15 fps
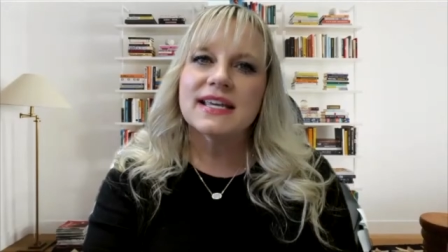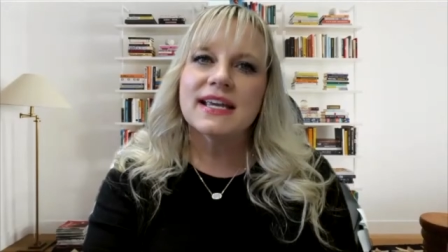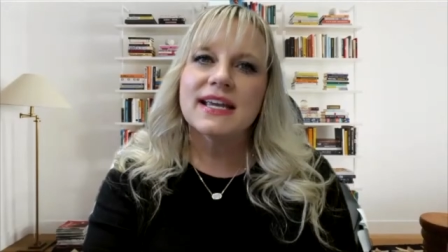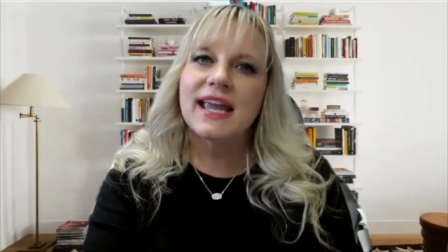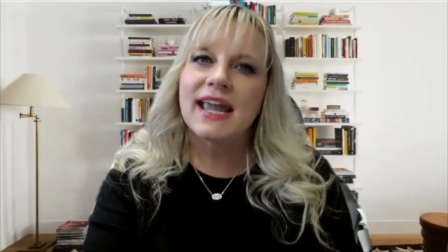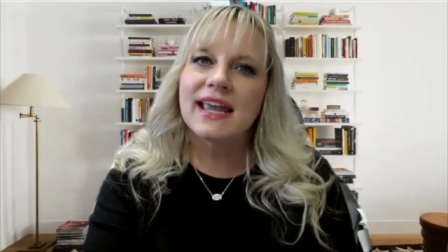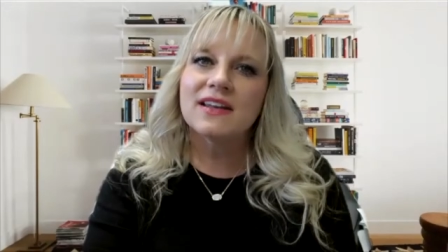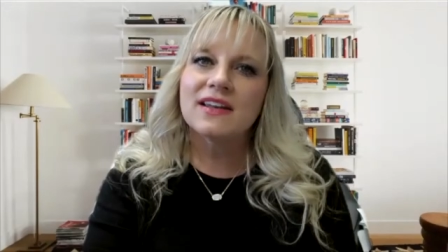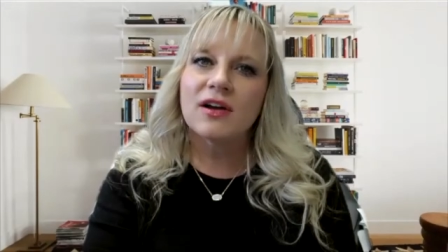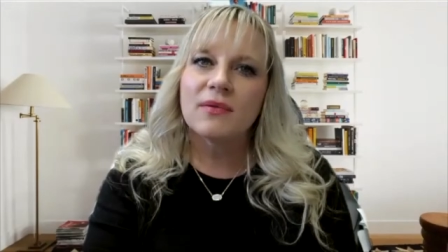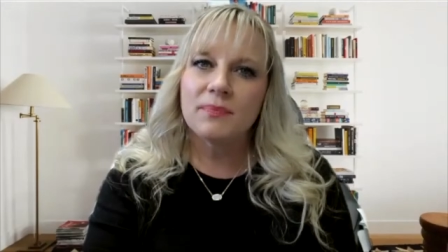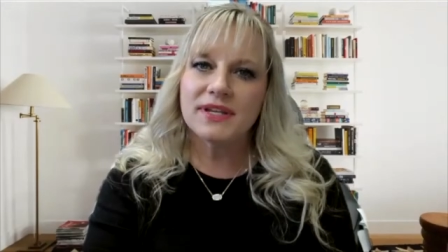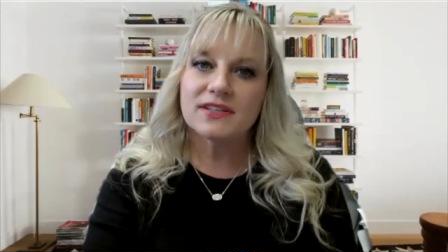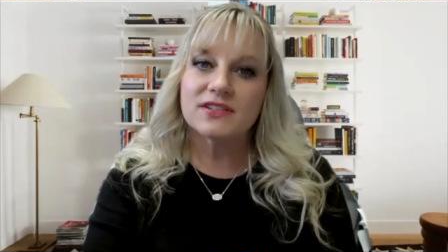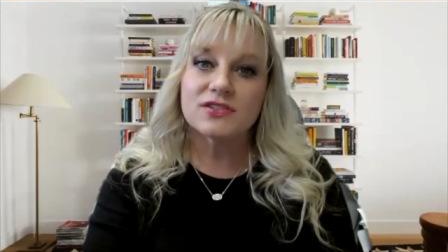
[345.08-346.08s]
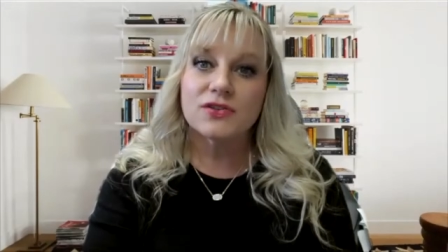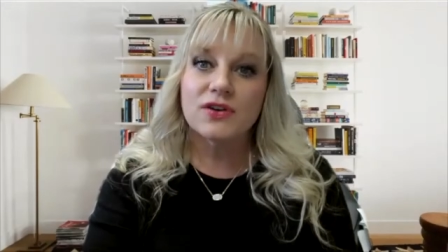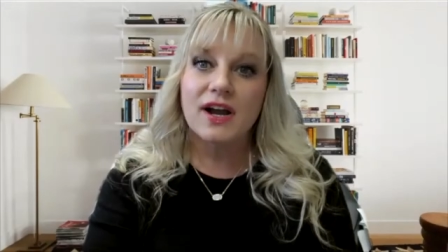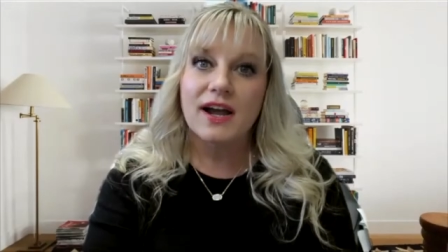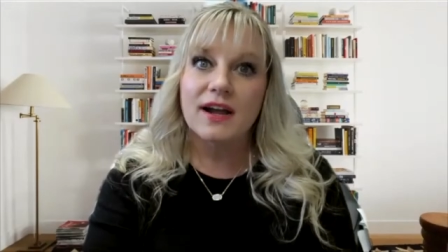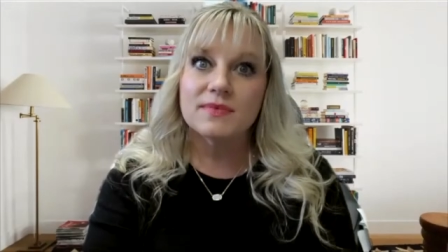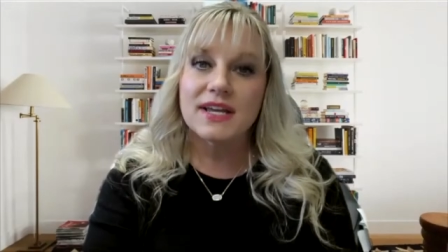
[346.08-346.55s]
it cannot be
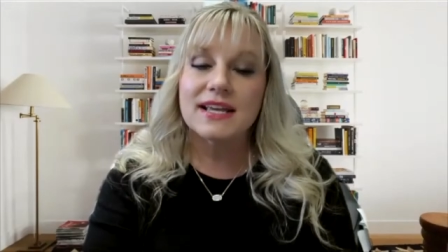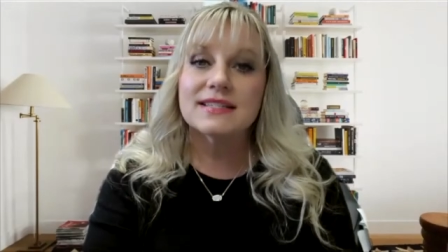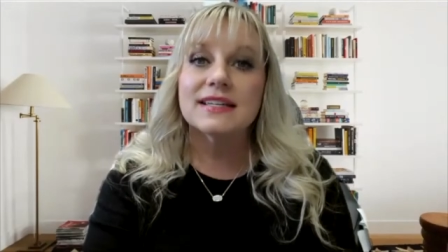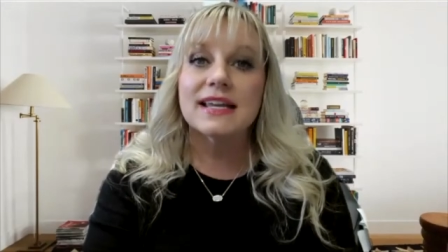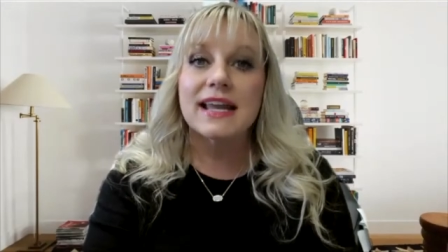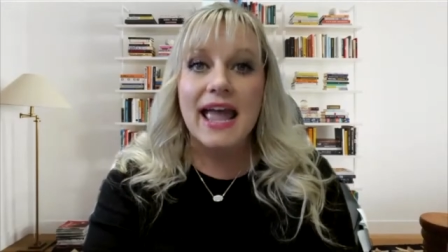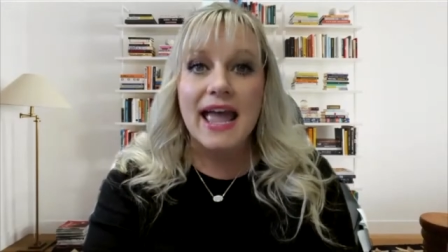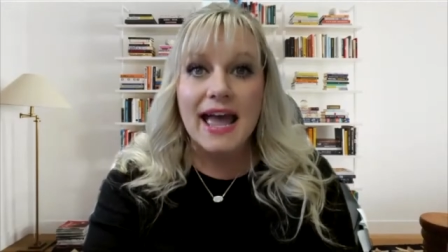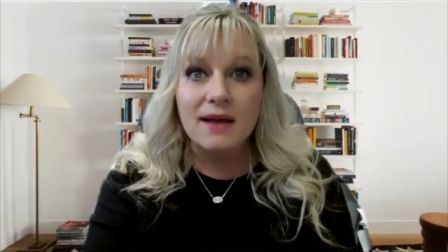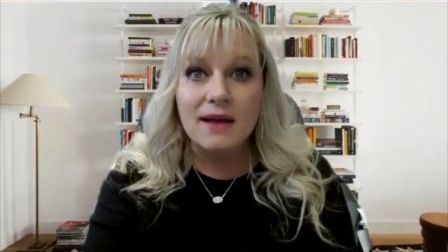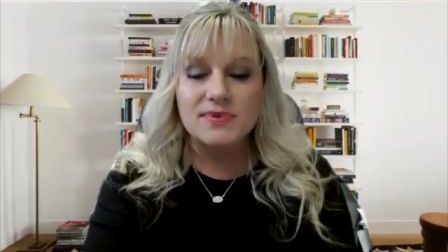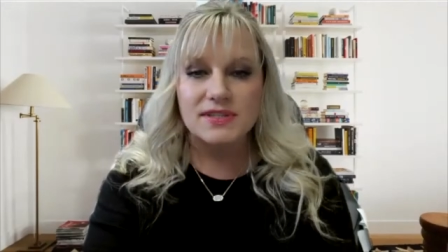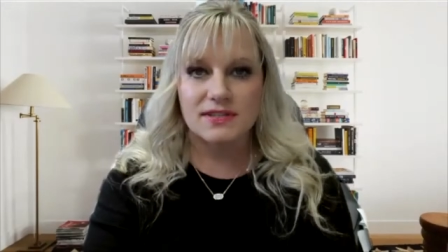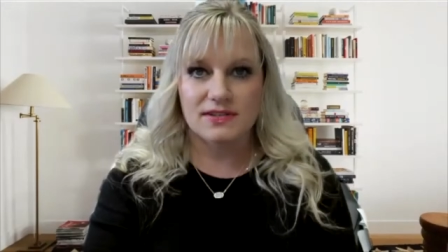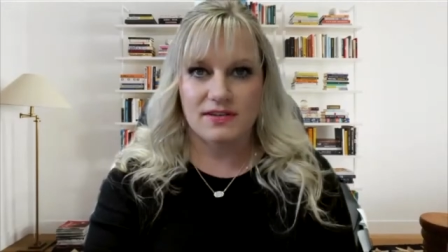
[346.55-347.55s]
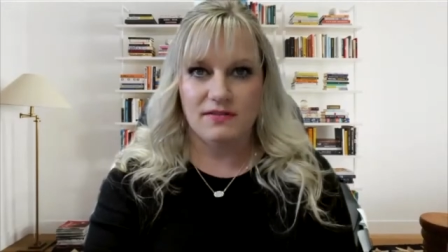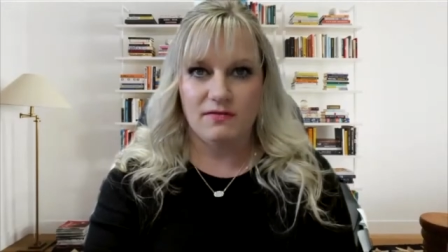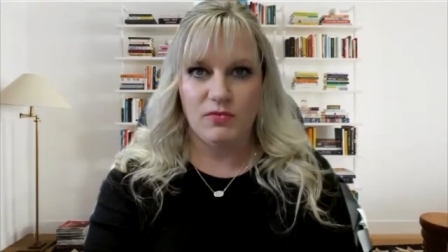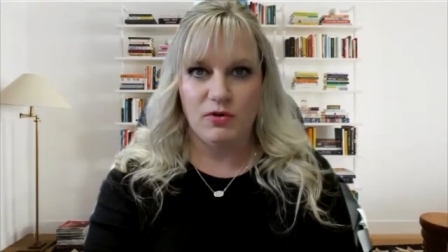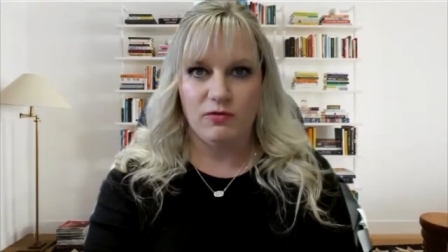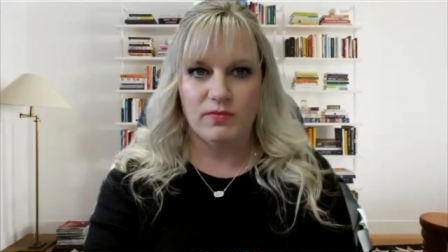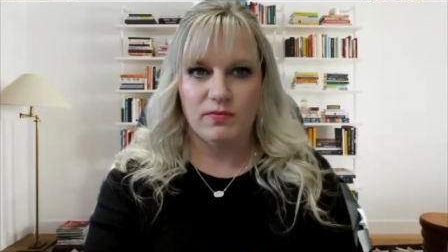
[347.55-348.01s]
described as an absence of
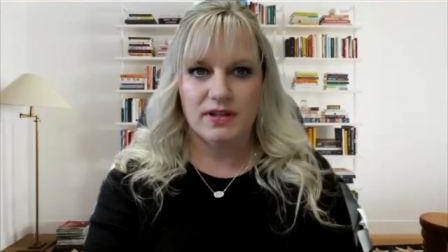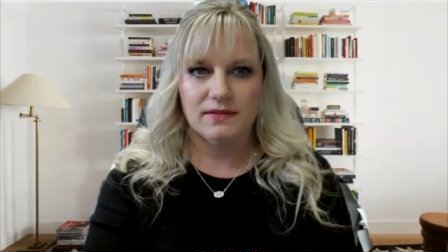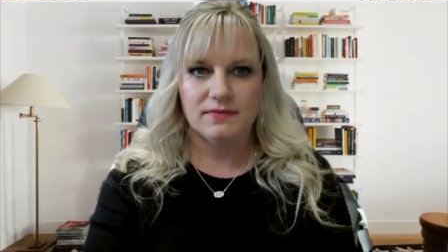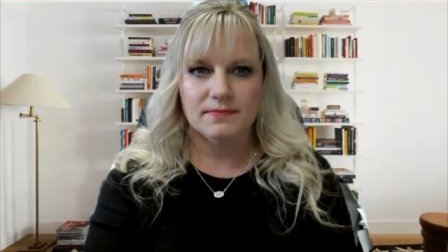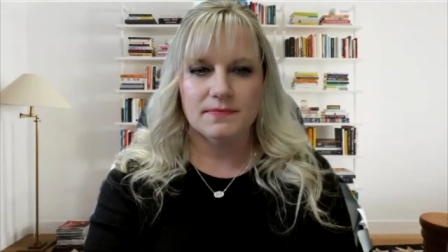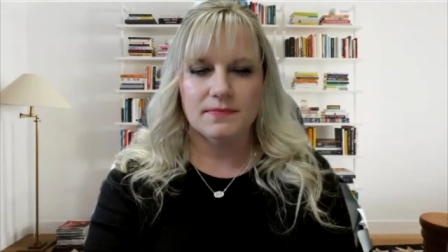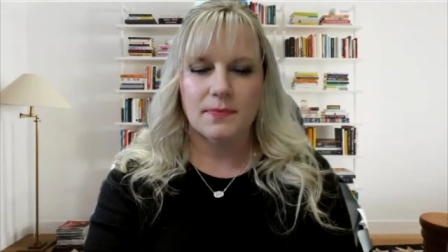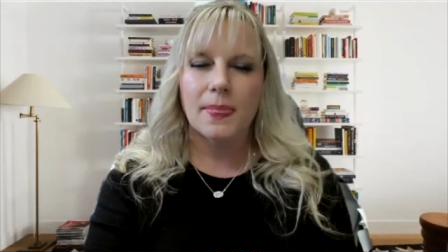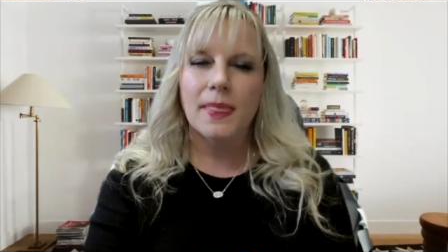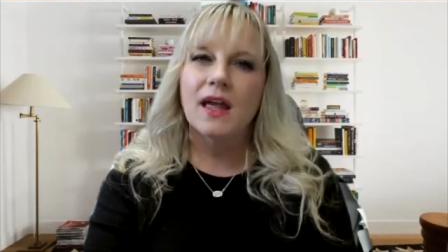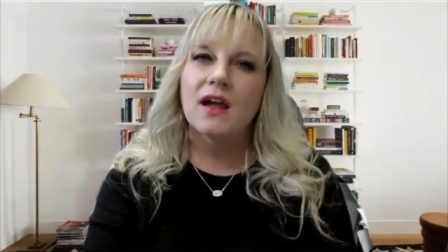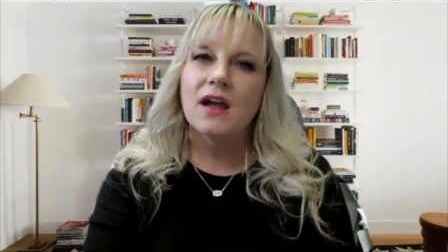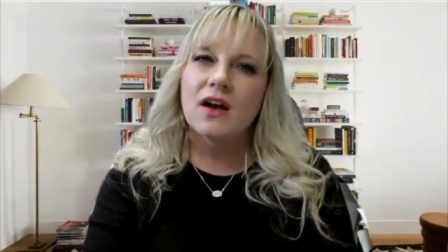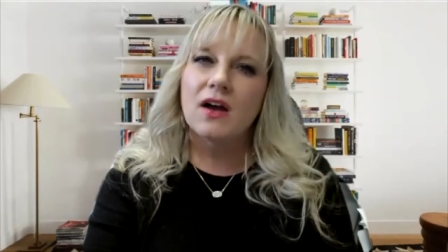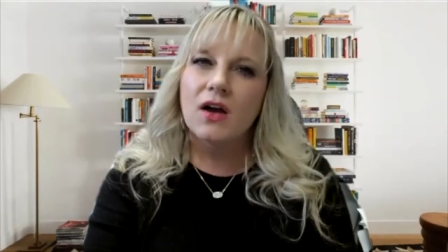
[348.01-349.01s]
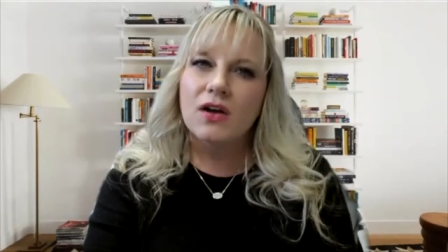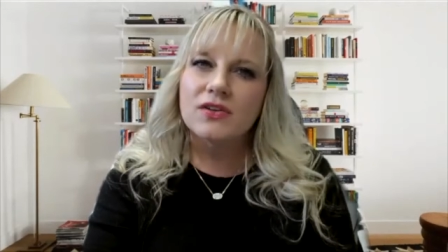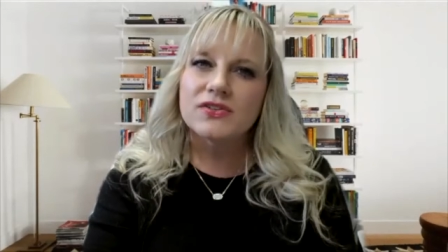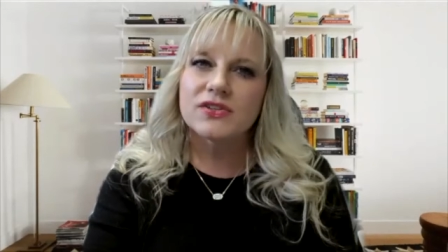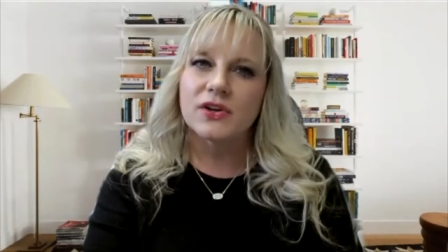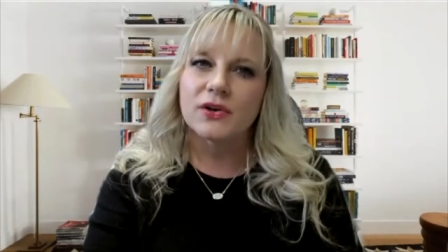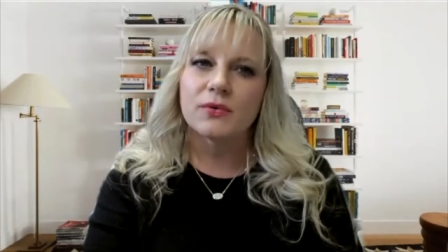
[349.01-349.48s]
movement.
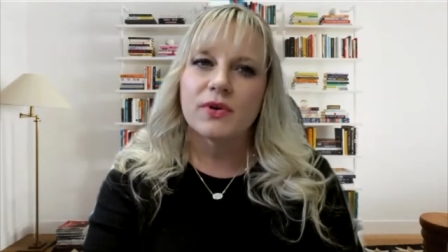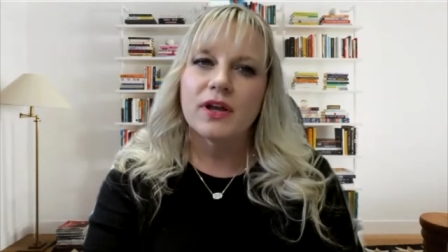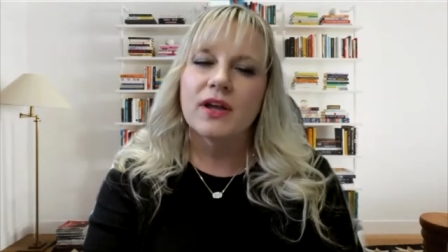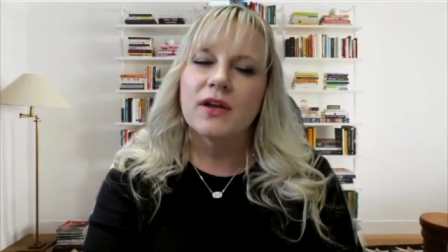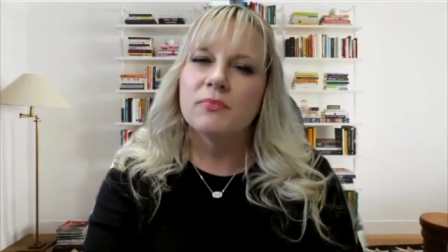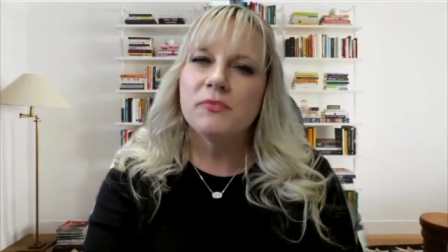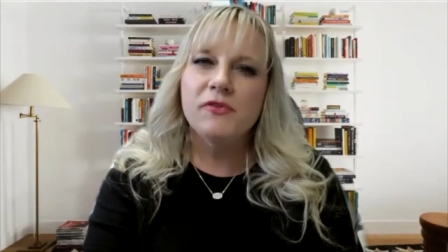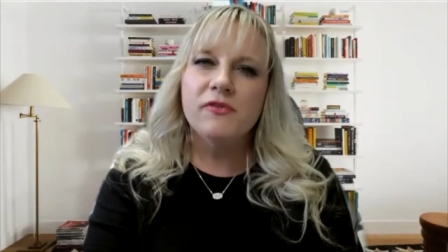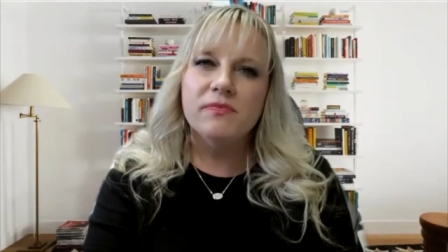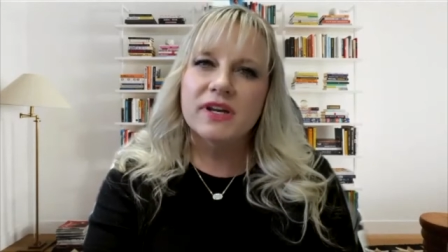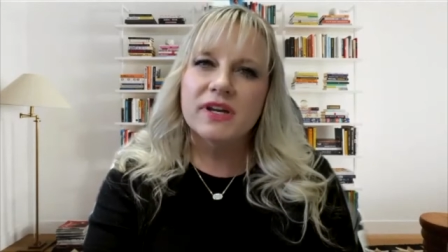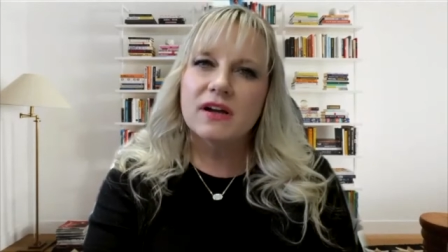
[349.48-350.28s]
Also, movement